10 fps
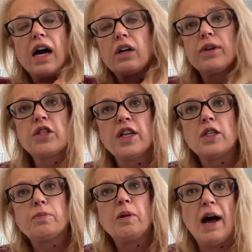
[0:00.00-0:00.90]

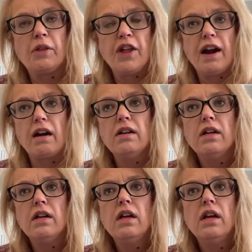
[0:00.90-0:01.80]
Christians put out there,
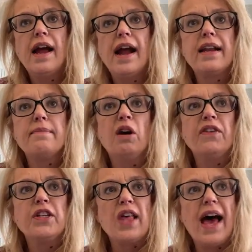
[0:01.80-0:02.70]
any
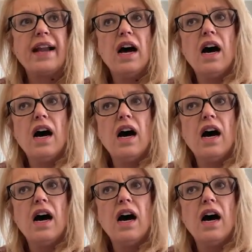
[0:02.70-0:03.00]
movies that